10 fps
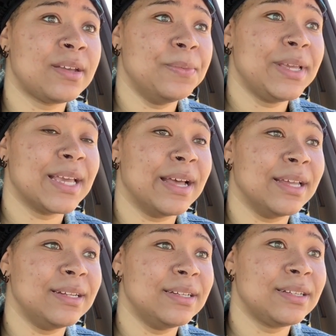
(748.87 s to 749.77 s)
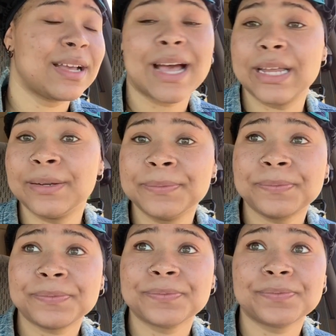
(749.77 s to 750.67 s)
we got Cotton
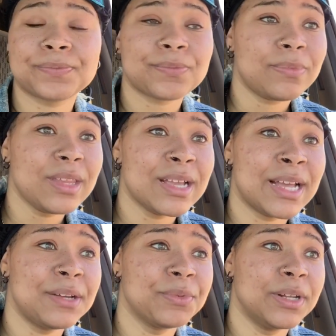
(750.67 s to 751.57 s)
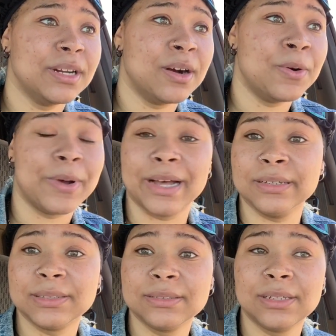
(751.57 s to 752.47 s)
running the whole
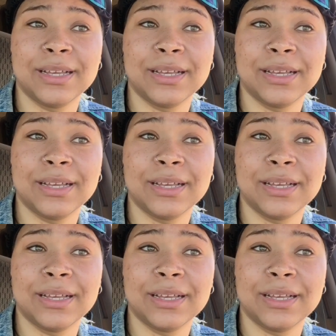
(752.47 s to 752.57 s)
house.